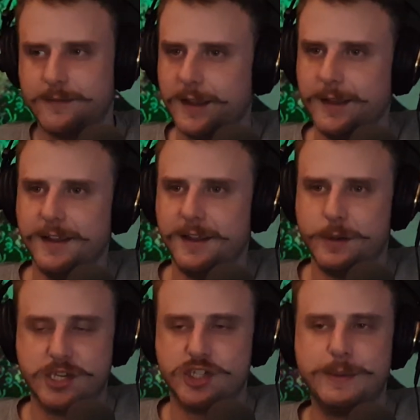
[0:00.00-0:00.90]
It
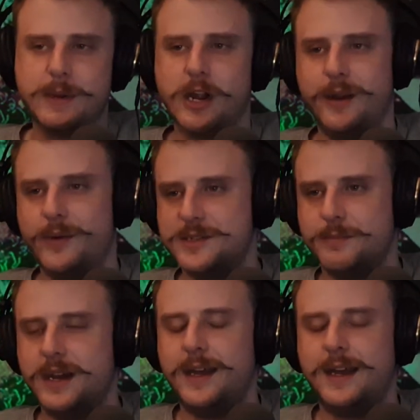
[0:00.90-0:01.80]
was a cheap car, anyways.
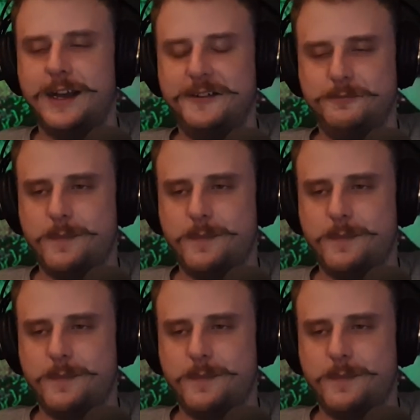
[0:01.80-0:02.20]
But I